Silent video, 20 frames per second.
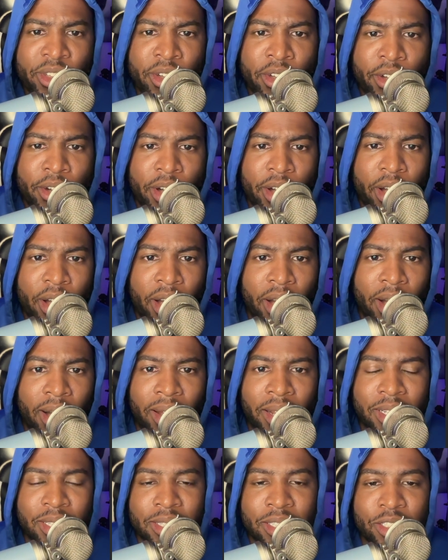
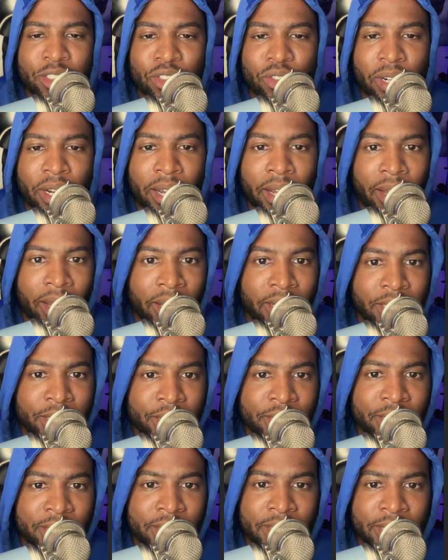It's the
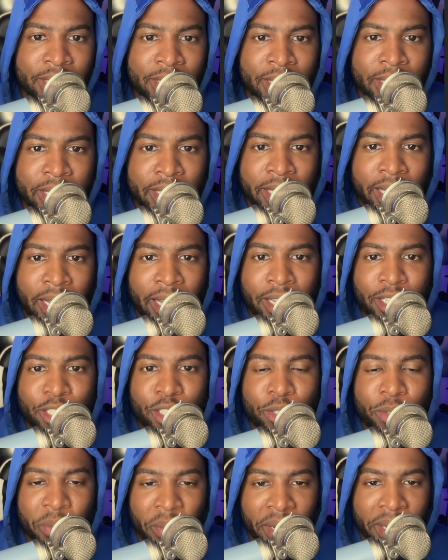trash,
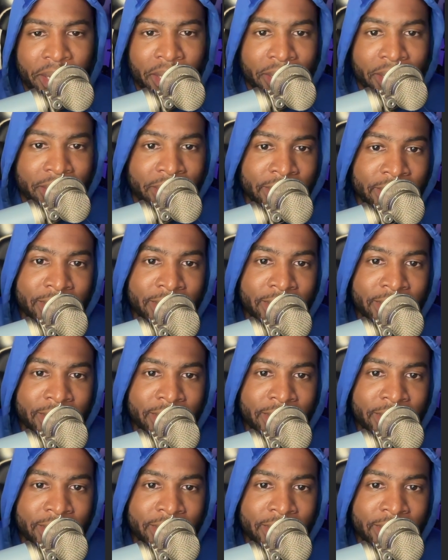HOA,